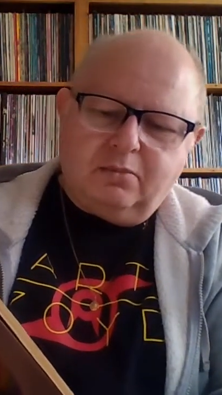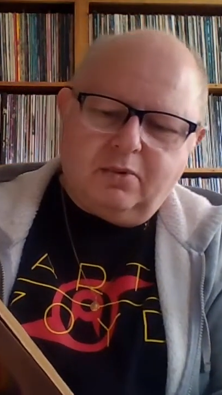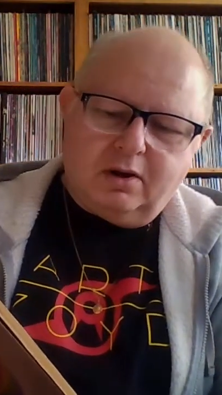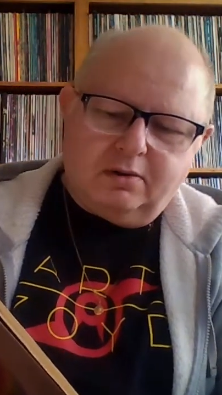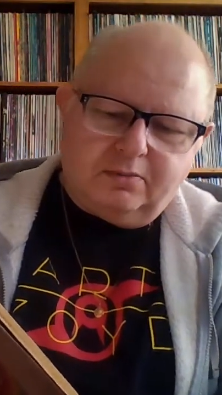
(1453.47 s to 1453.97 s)
I
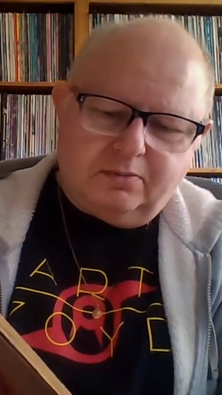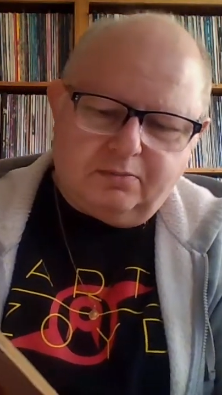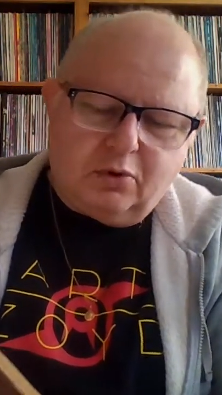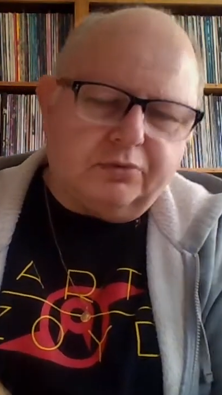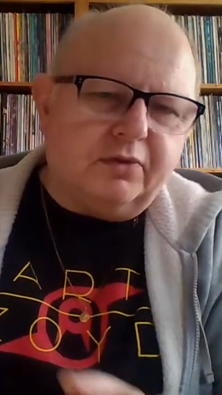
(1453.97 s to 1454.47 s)
had
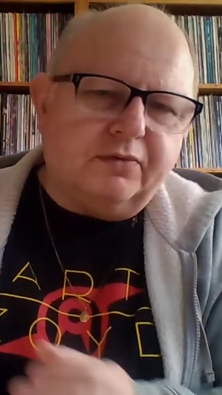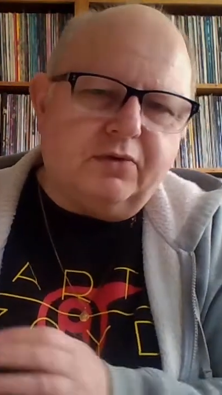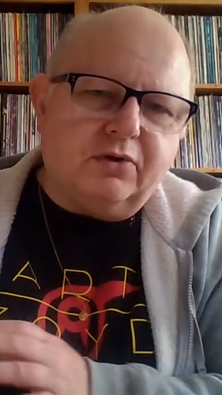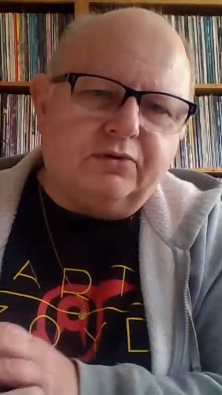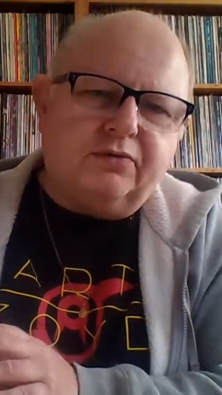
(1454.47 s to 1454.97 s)
bought the
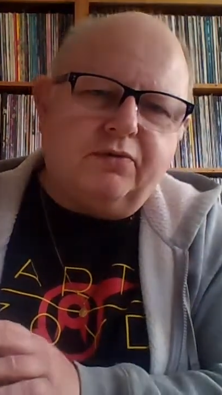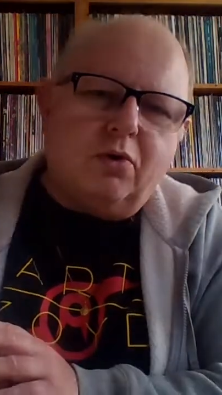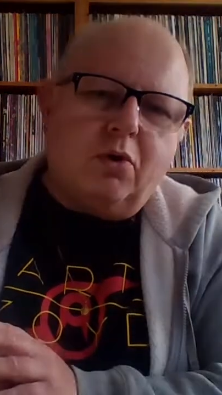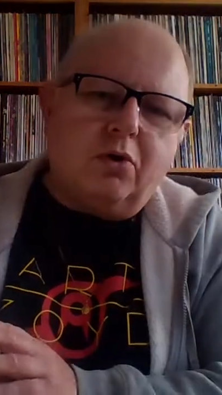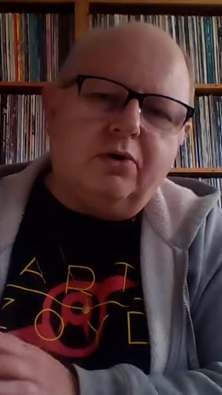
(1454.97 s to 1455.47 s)
first
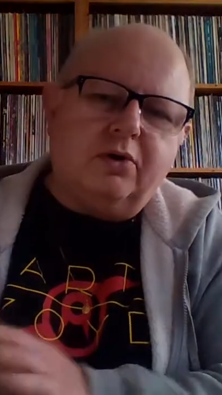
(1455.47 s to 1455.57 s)
4